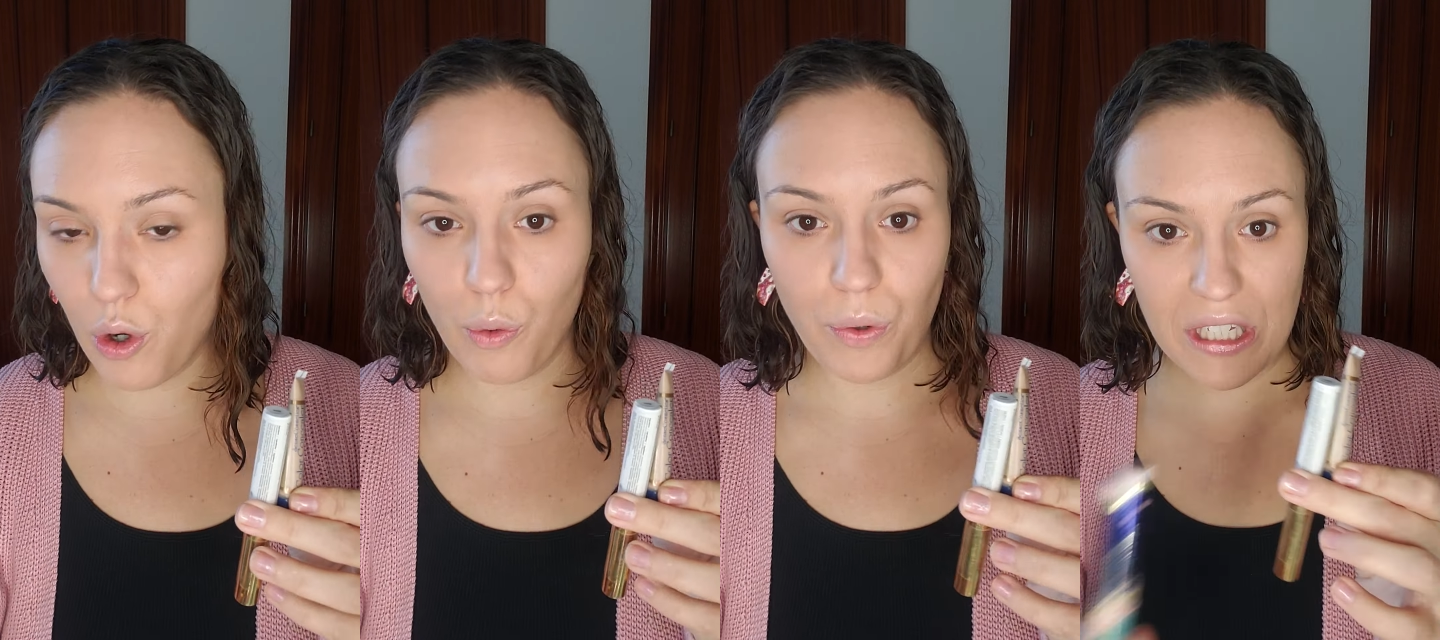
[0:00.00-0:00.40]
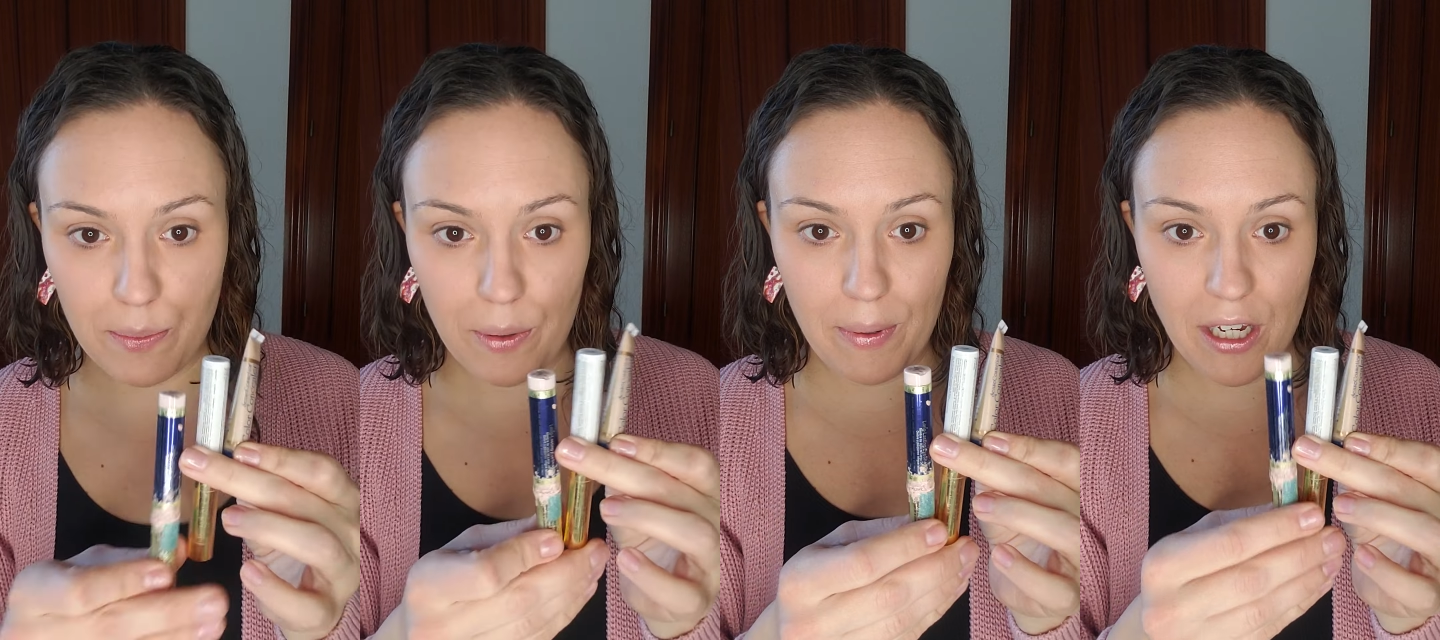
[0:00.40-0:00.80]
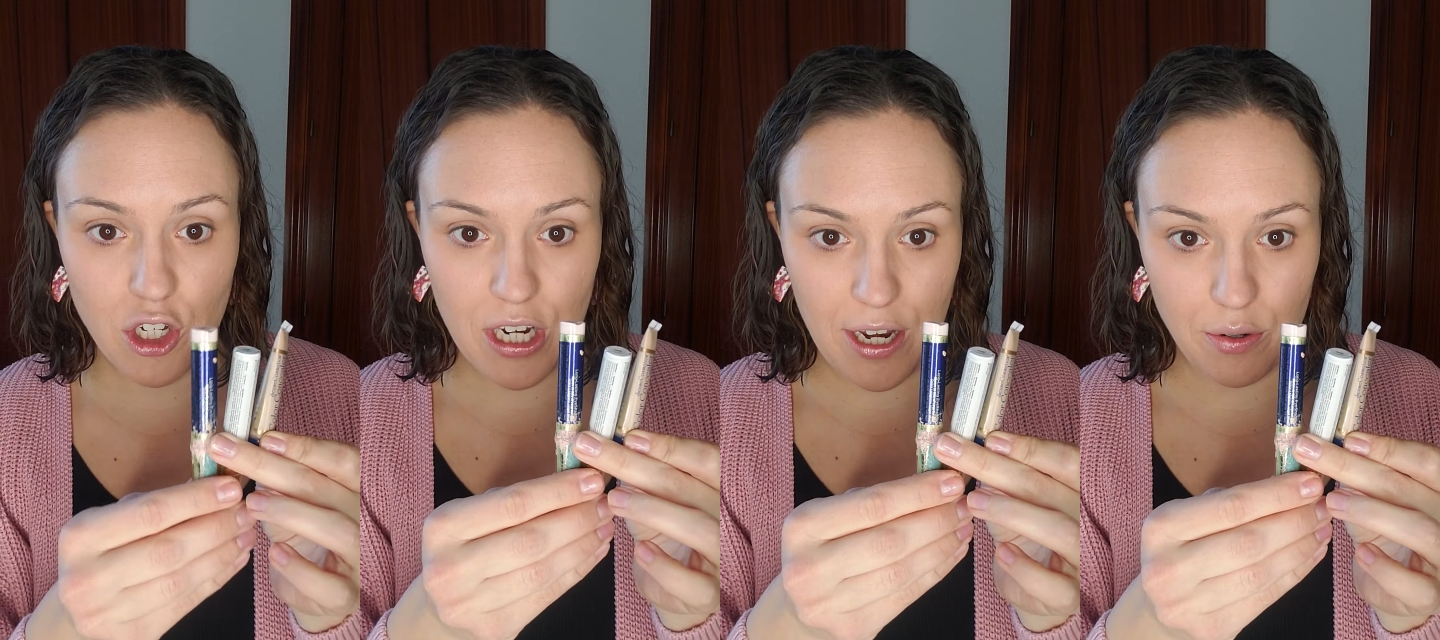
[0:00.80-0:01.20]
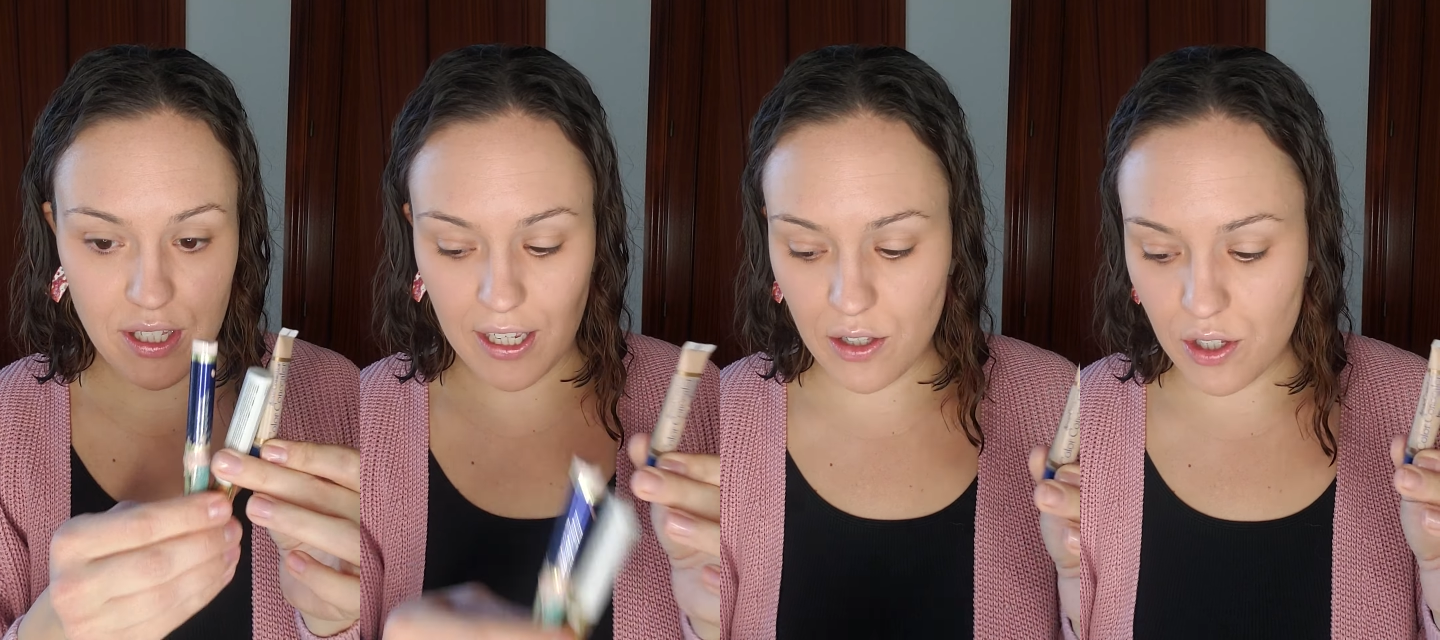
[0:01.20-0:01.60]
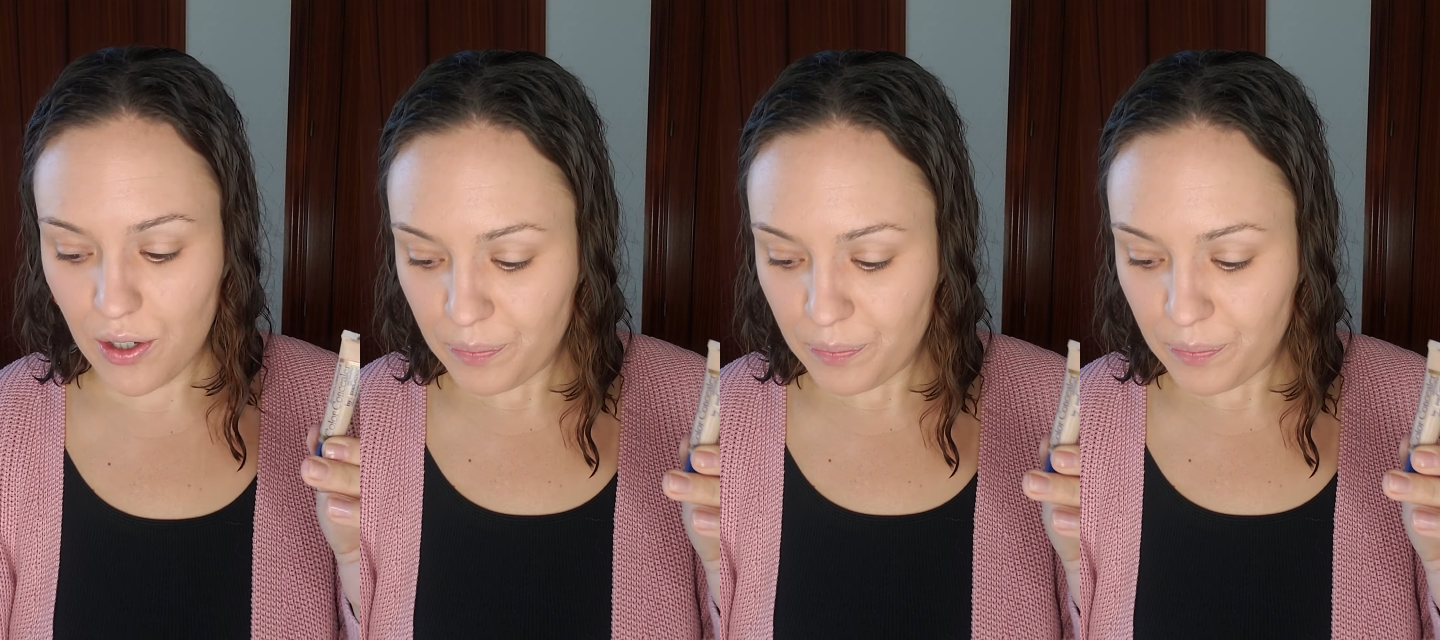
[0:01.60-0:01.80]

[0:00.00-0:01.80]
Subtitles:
or Whisper Pink Shadow Sense,